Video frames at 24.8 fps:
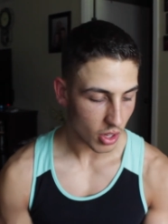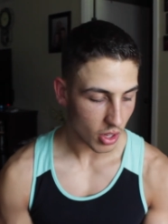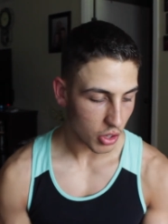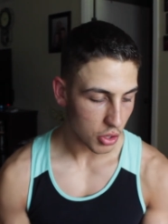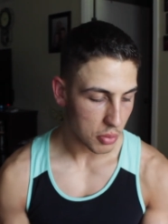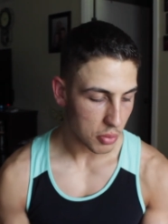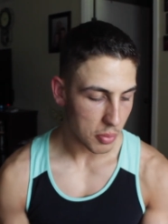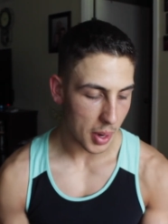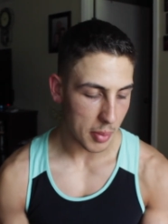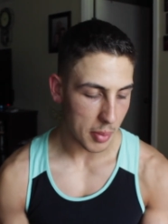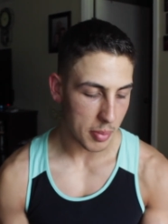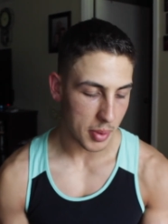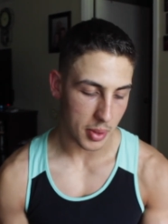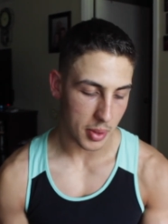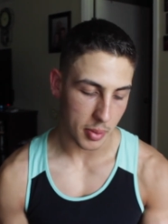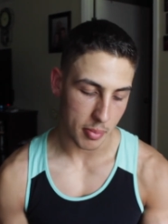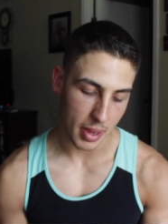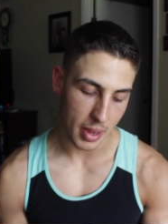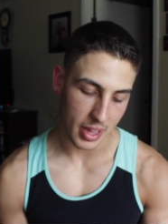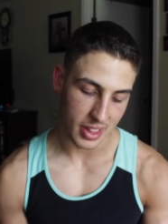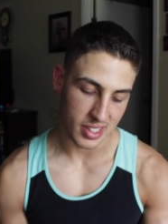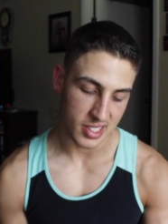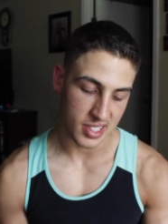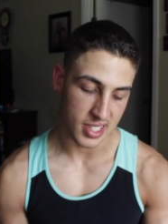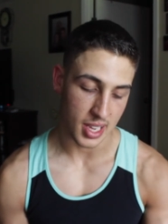you might be able to
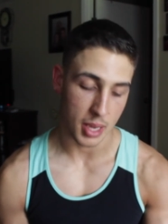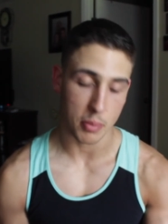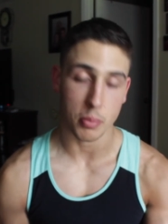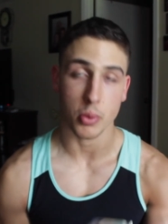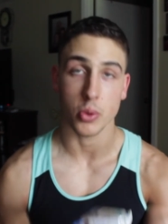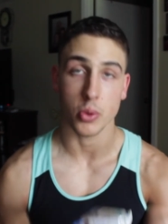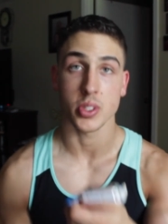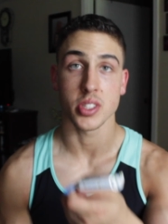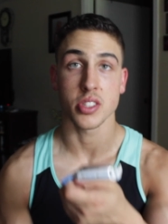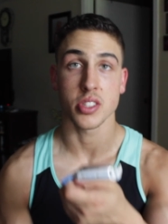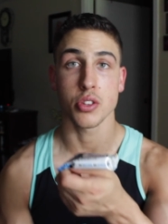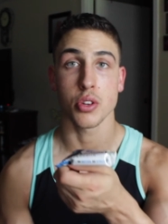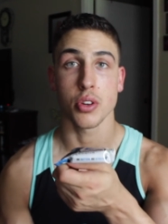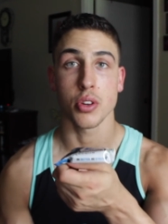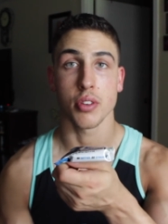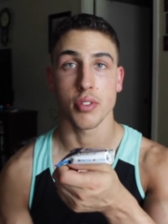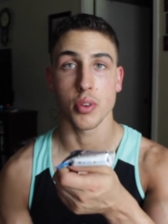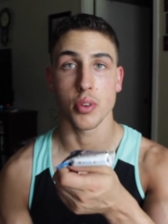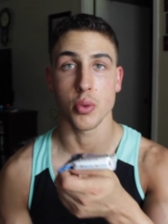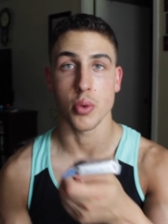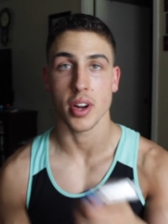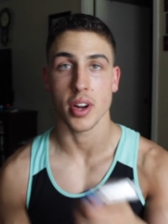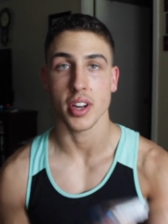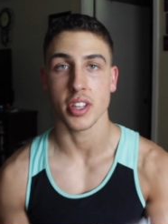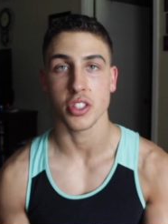buy these sample ones too if
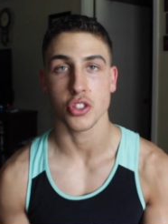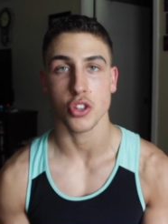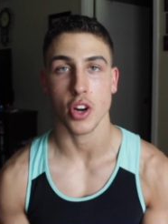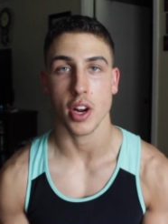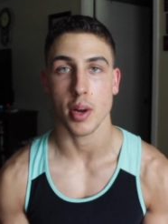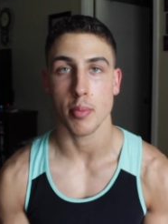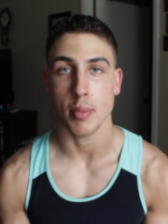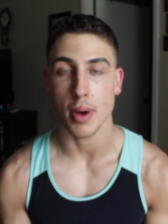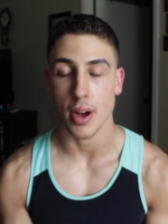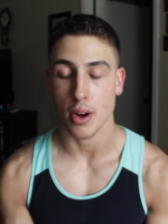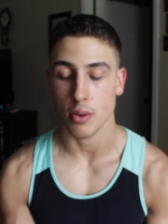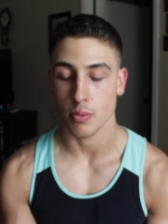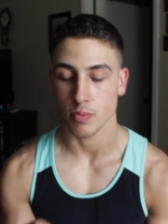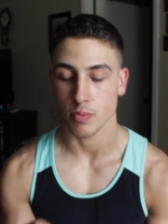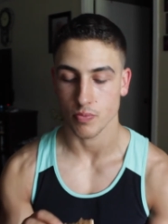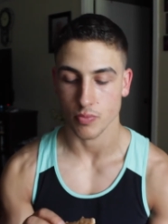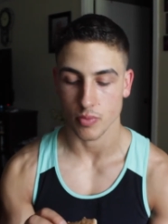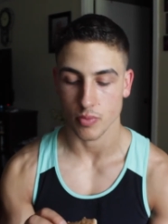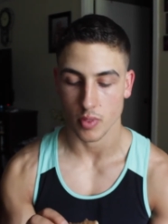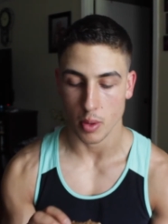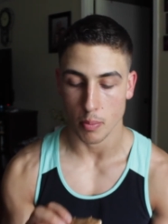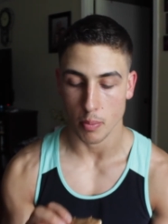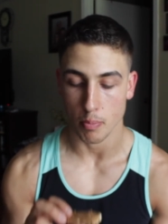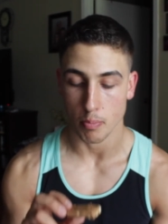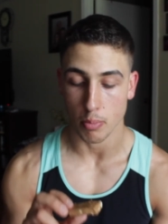you want to try them out.
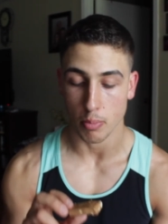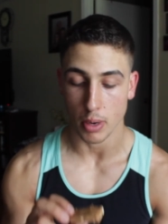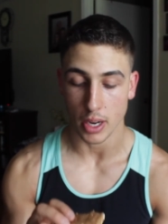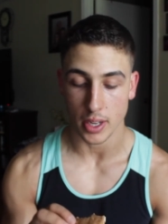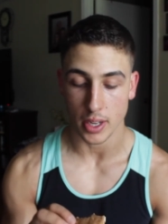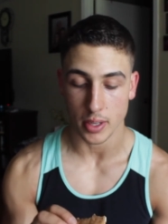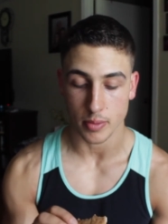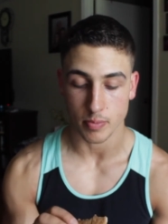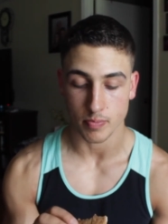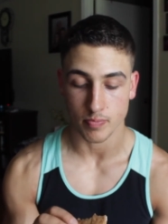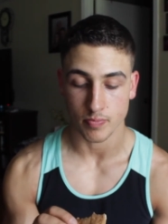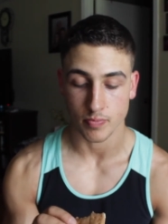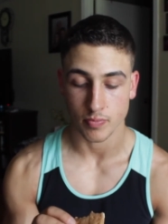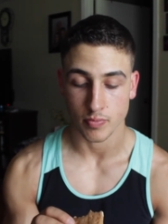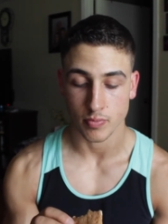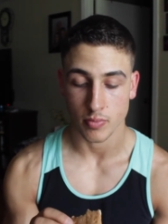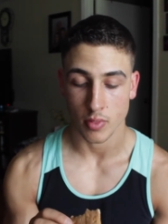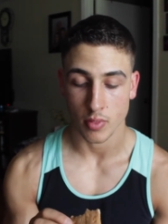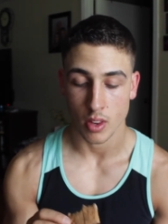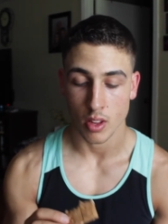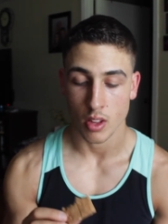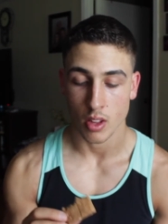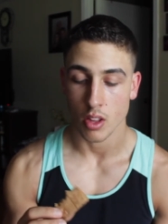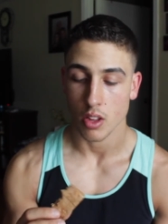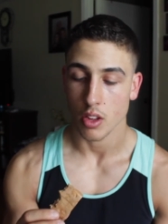But
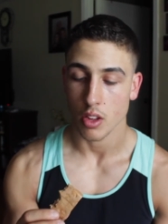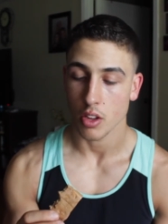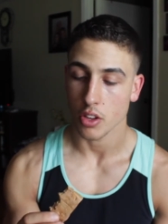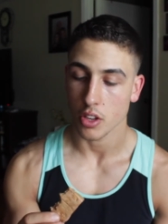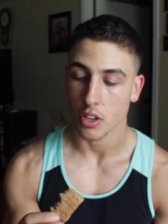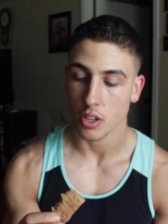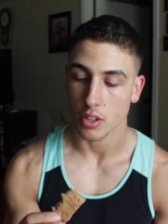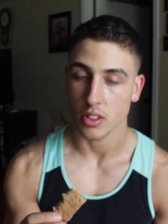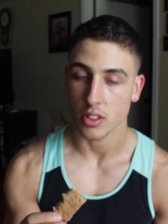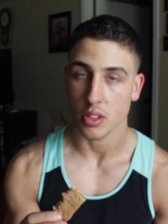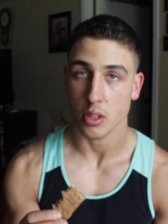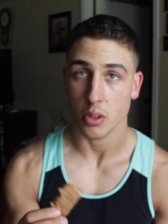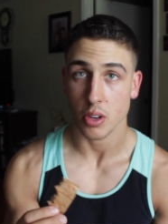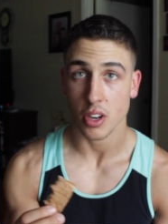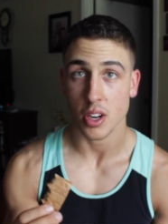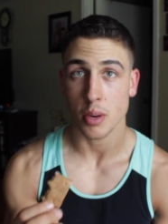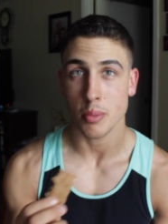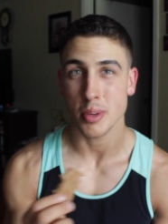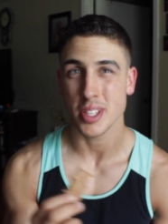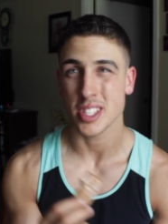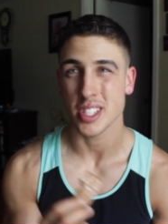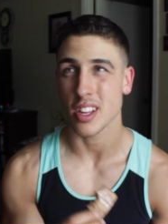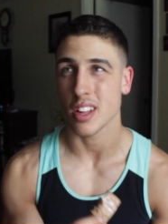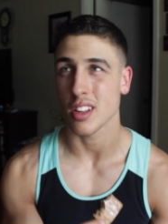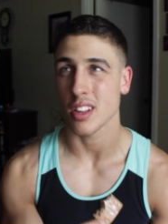they're going to
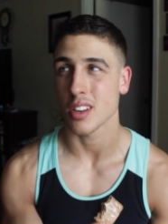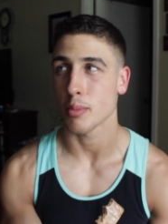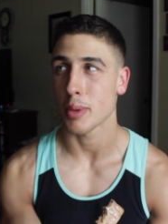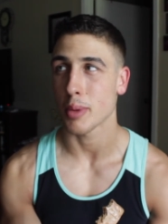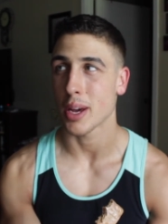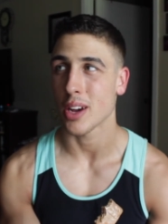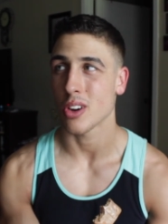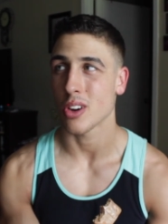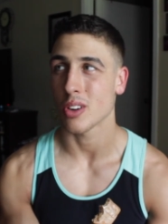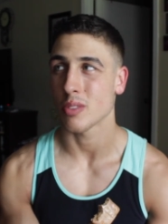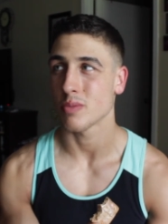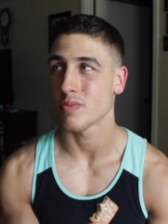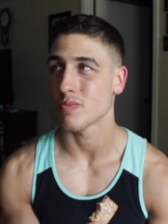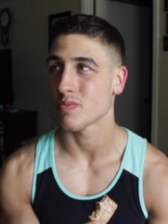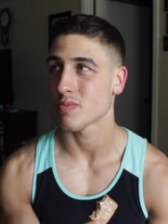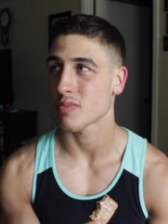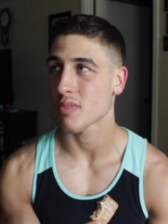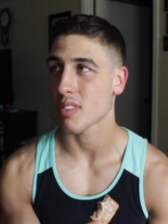be selling them out.